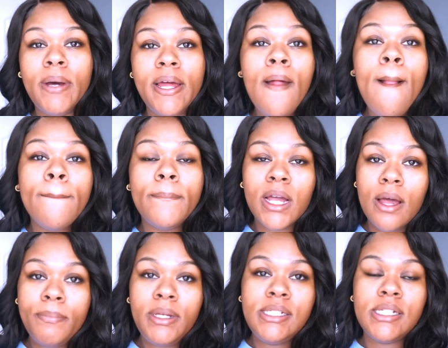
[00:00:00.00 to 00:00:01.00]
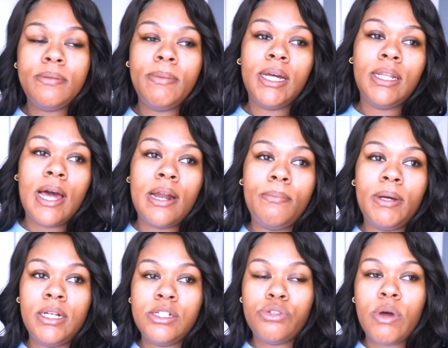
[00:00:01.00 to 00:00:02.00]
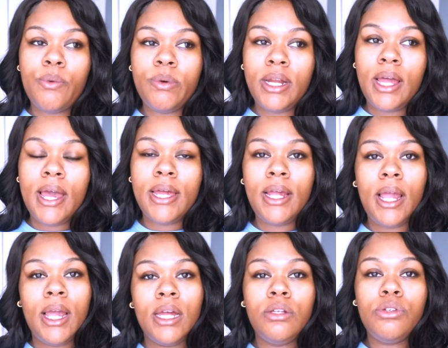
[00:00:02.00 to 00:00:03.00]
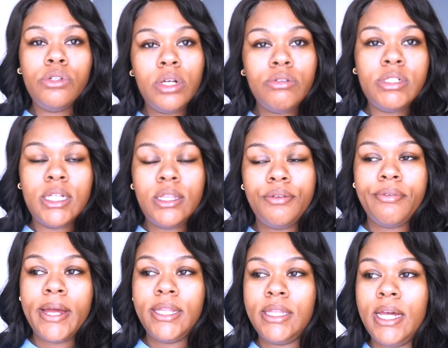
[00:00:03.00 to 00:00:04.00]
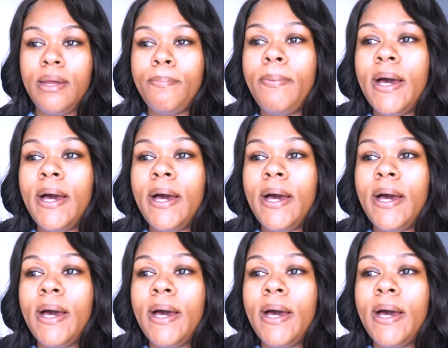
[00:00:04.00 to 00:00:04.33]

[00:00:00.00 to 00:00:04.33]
But my company did make a lot of money, so I went ahead and, you know, did the right thing.